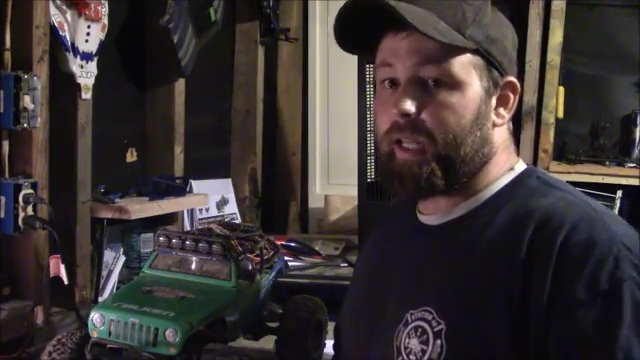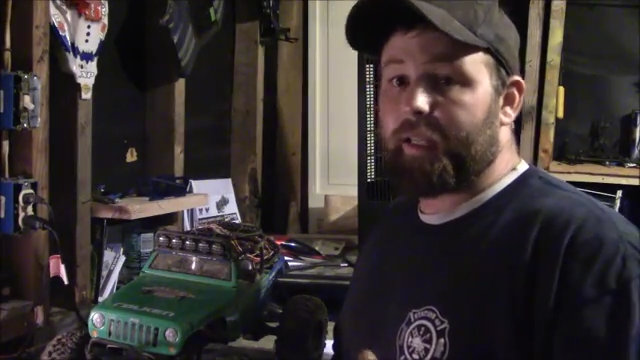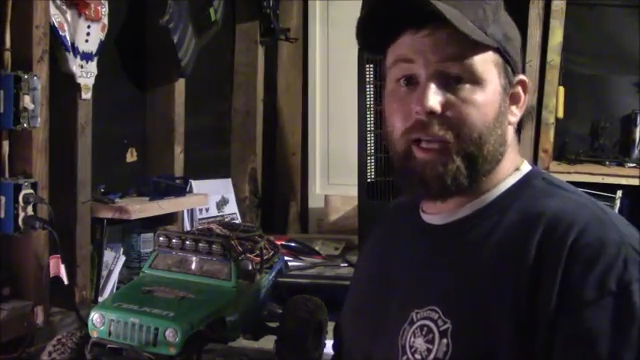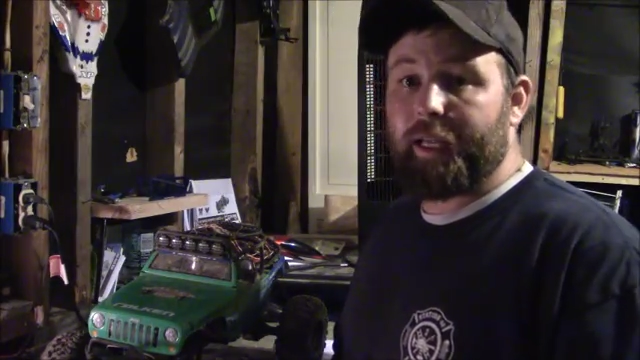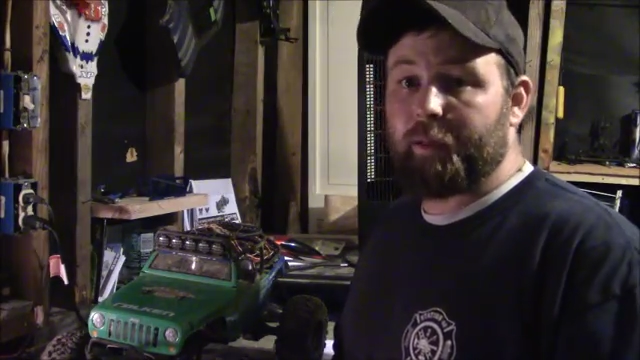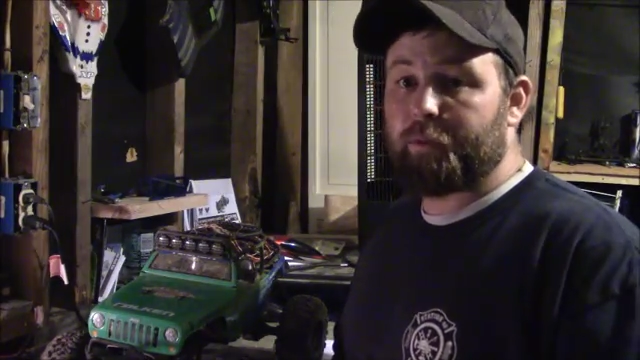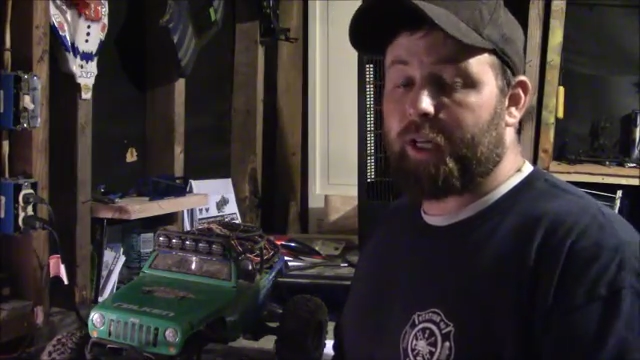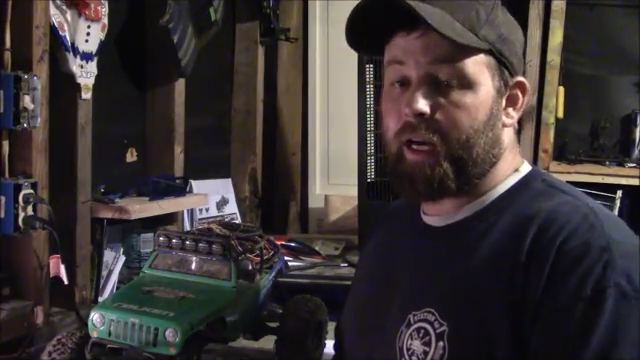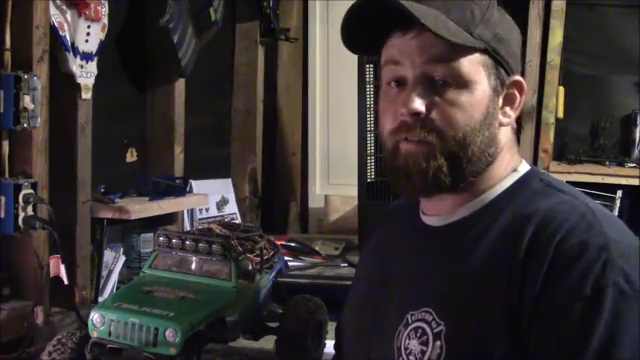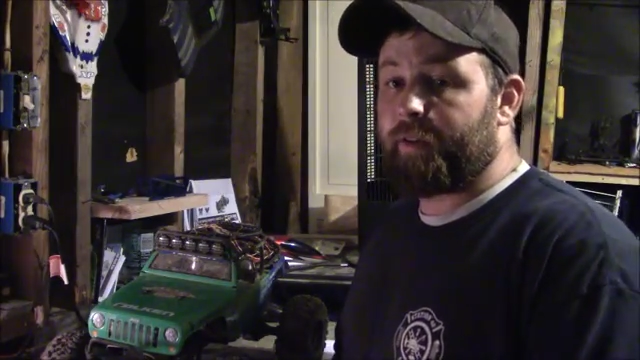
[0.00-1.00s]
I let him
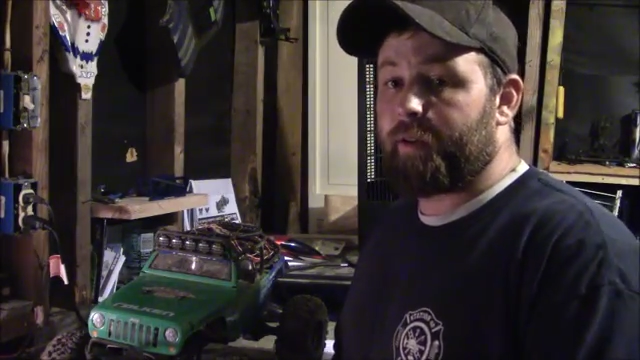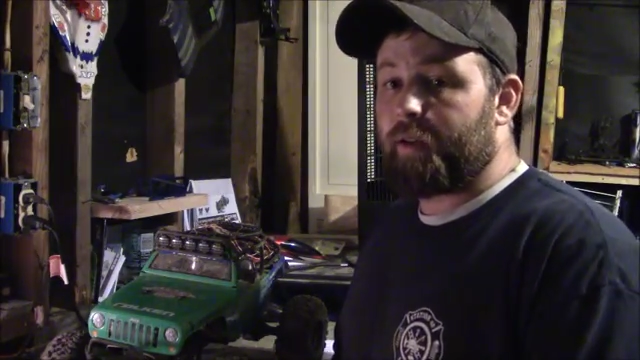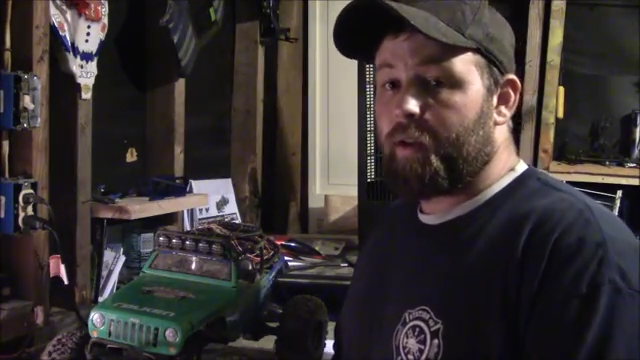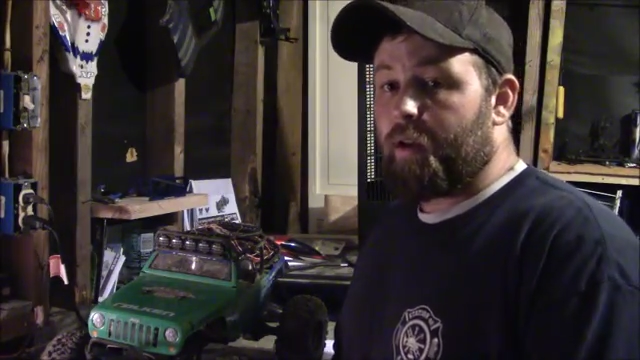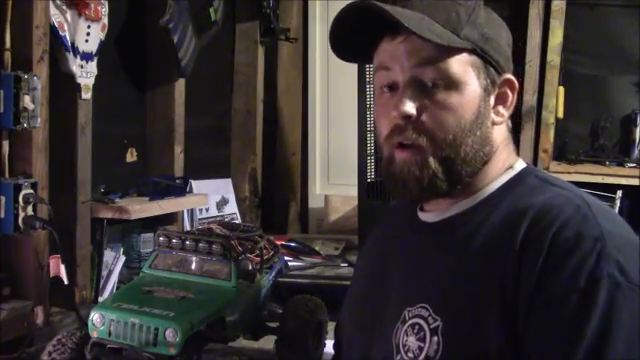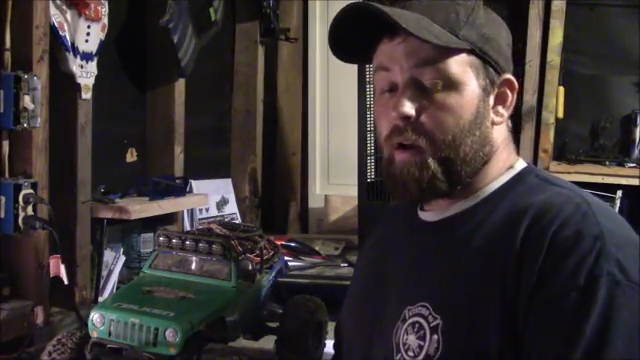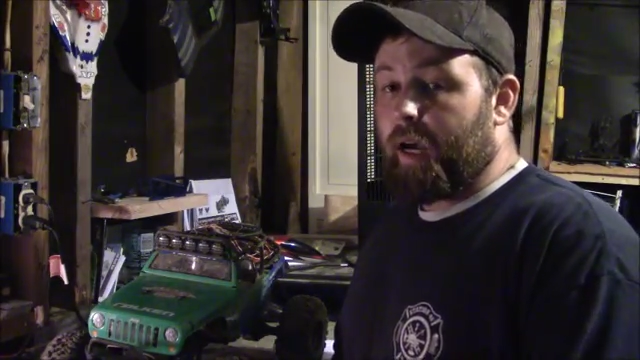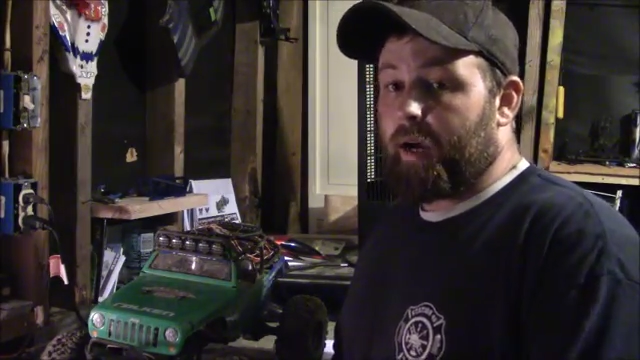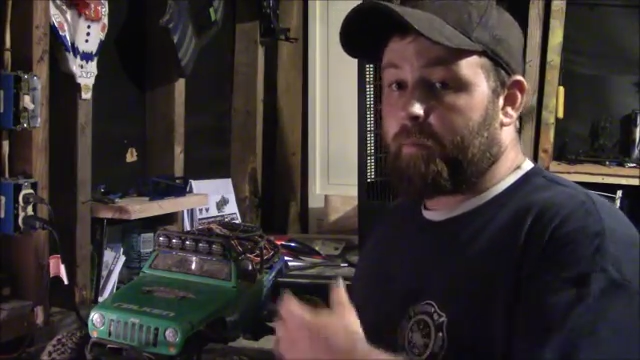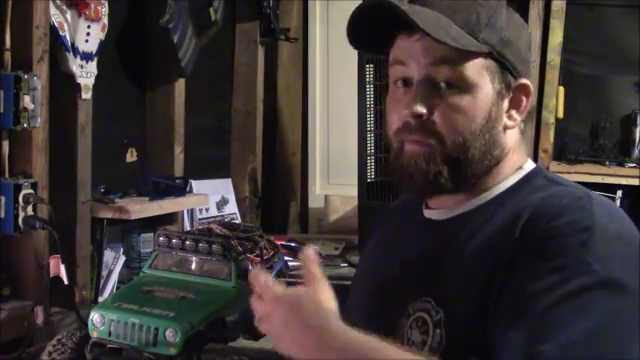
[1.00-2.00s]
drive it
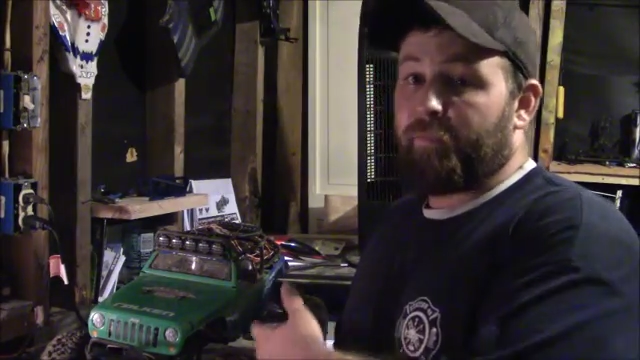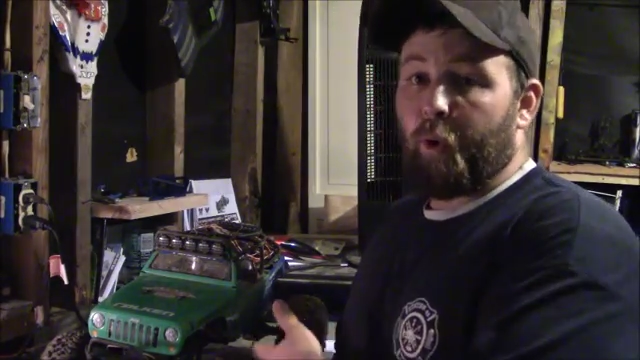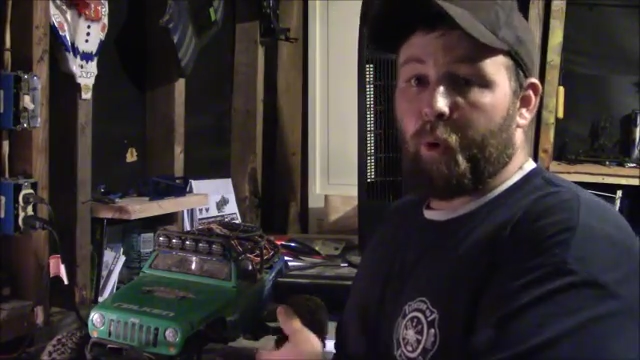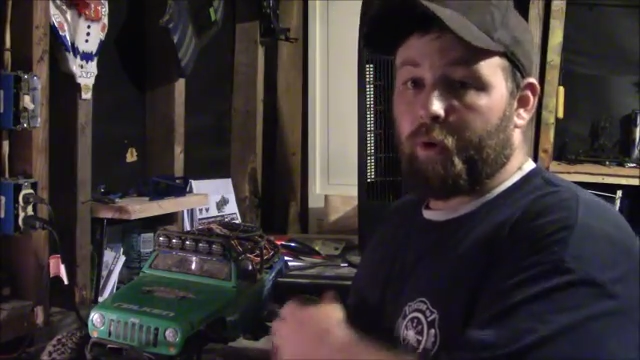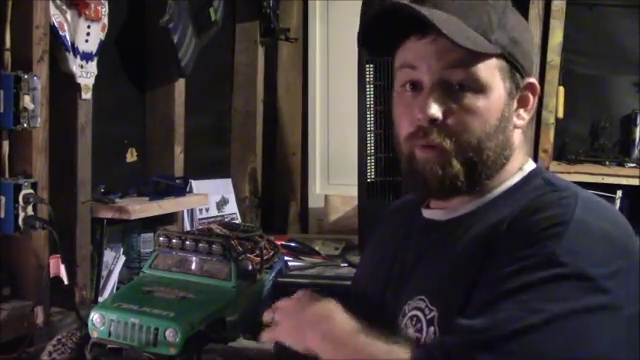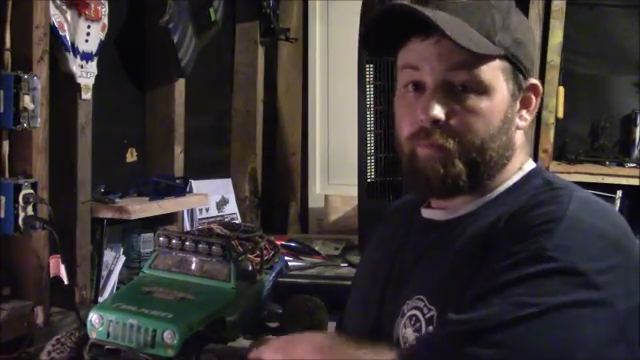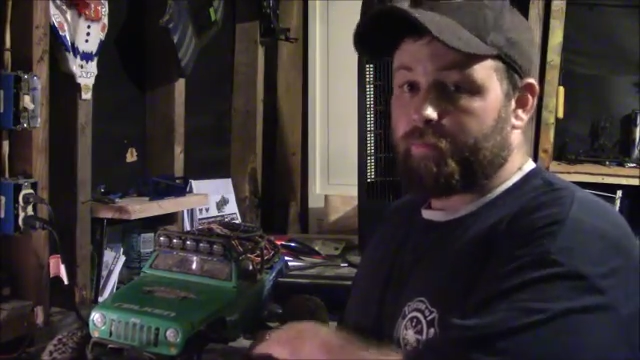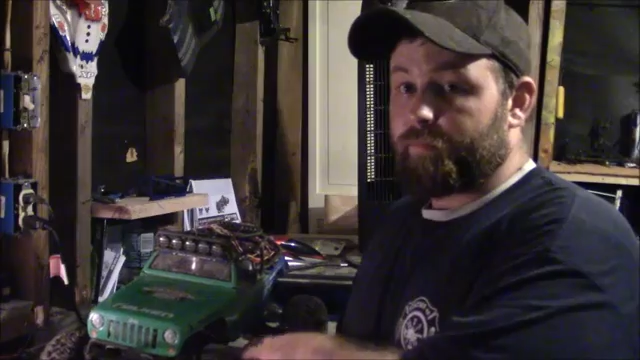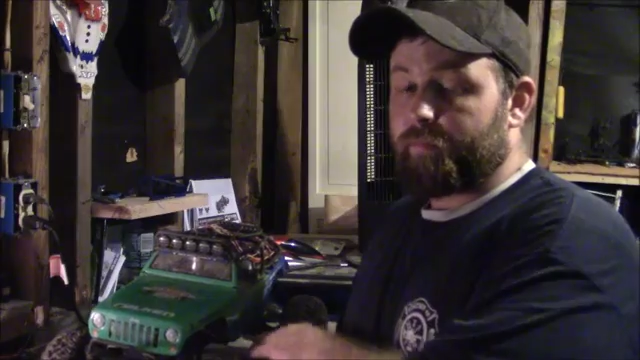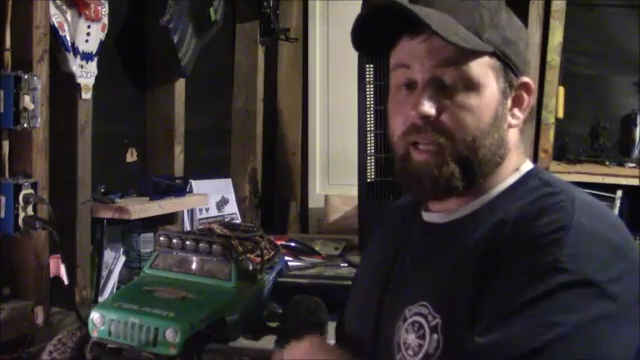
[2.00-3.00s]
before
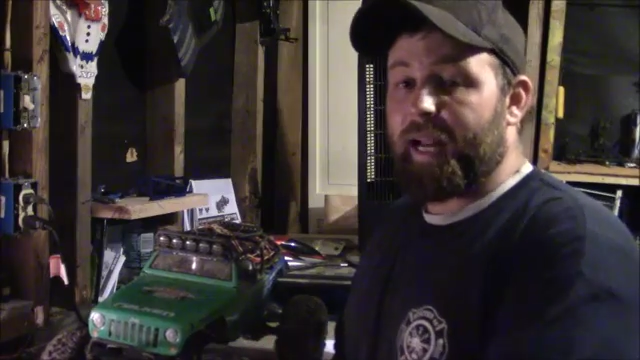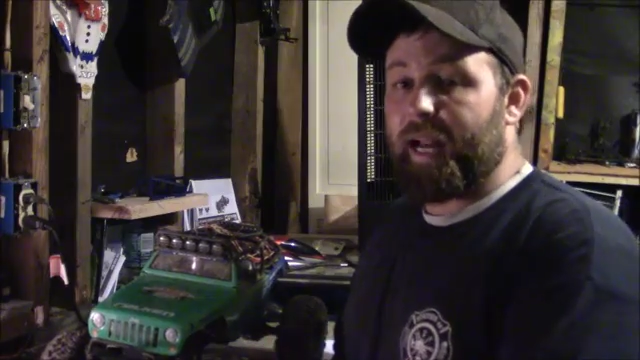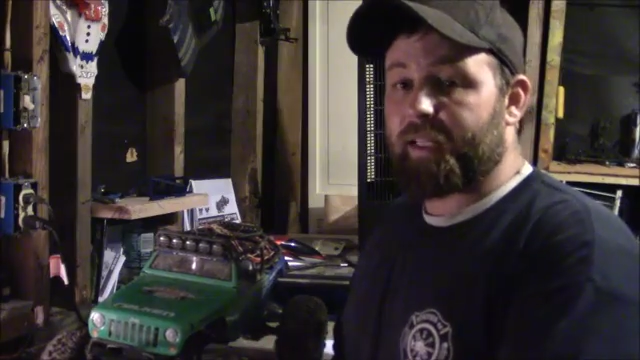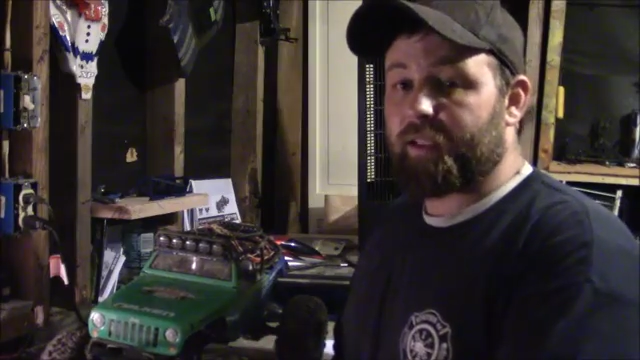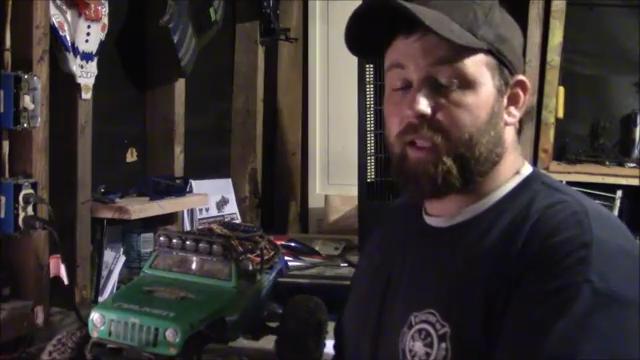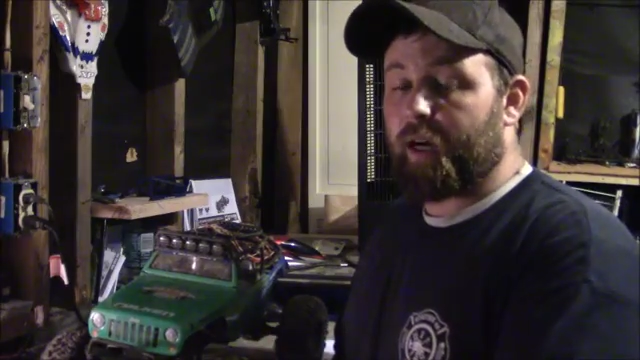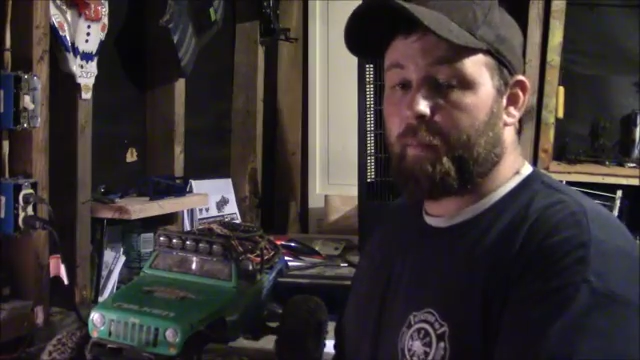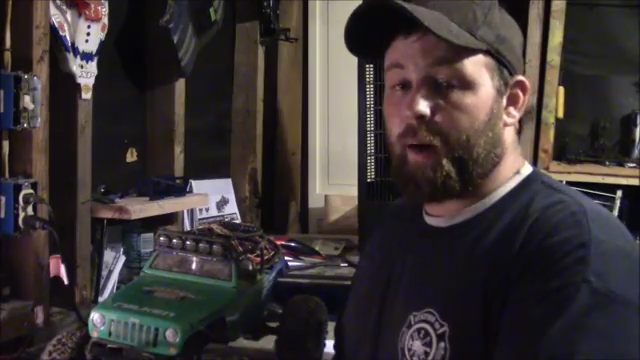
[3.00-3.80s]
that actually come